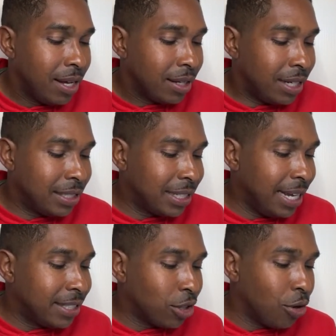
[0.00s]
And they say he
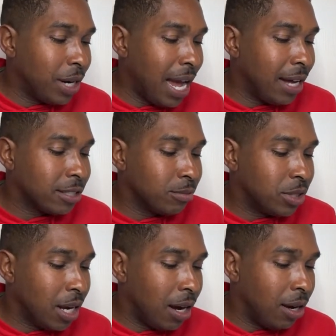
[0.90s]
turned down some
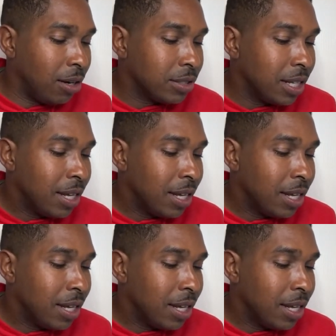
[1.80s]
jobs.